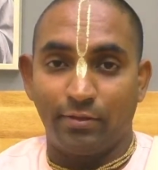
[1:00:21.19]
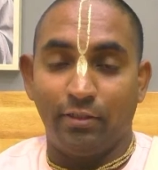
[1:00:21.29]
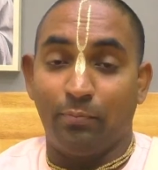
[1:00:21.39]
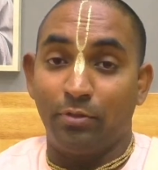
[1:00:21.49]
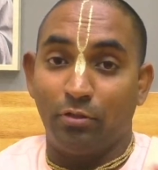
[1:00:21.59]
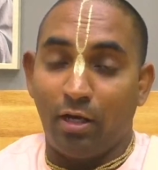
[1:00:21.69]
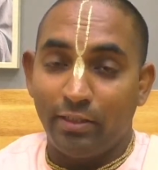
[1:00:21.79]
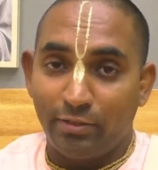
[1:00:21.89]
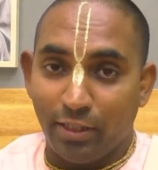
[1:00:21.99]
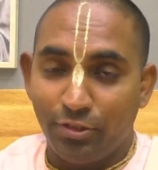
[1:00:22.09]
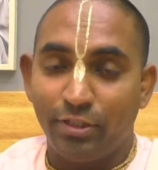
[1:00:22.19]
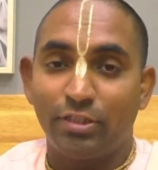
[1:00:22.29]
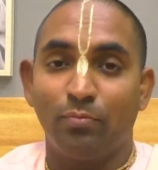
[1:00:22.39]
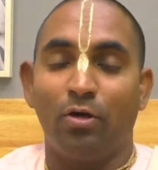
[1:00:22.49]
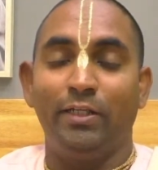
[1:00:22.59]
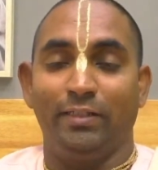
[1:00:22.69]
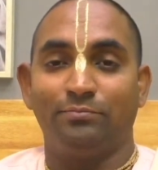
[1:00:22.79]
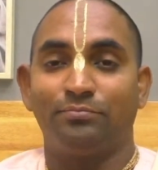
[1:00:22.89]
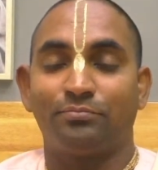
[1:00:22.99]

That means Lord is touching his body.